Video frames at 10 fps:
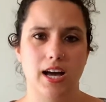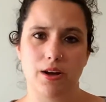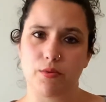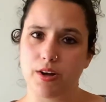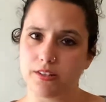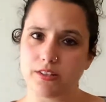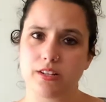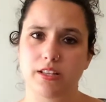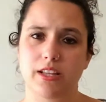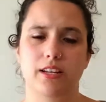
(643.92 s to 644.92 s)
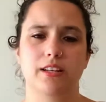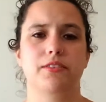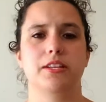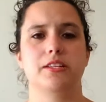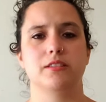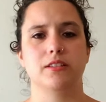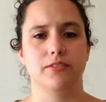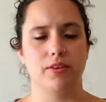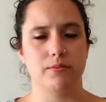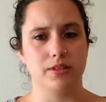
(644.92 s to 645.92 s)
I want a little negative ease.
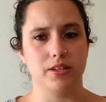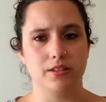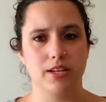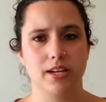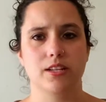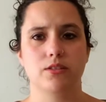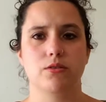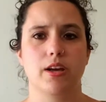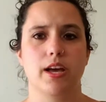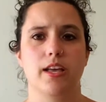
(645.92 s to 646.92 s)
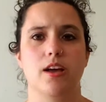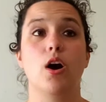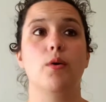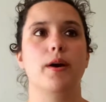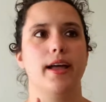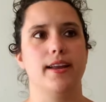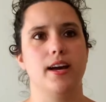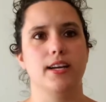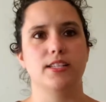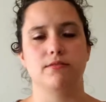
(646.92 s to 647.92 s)
If I'm a little tight, it's okay. Oh,
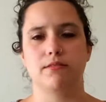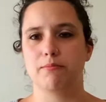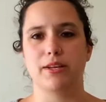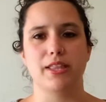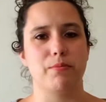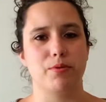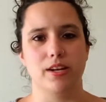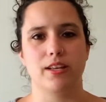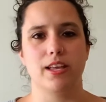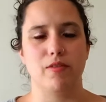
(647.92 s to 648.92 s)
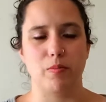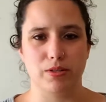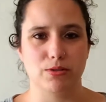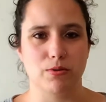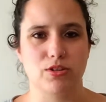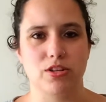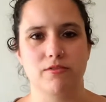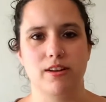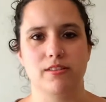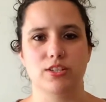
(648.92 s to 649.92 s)
and by that point I gave up on swatching it
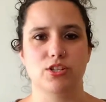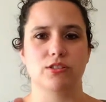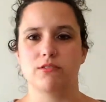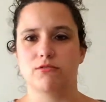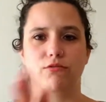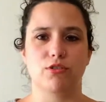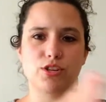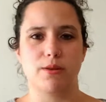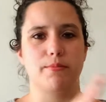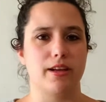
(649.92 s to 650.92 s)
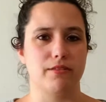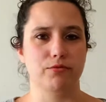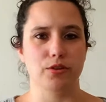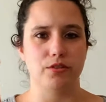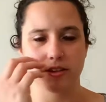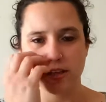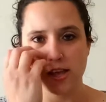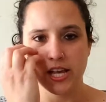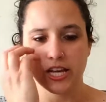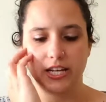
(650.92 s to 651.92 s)
around. I just crocheted back and forth
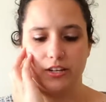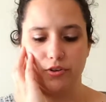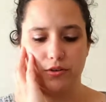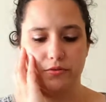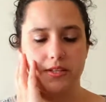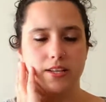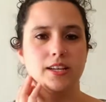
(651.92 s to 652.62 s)
in rows.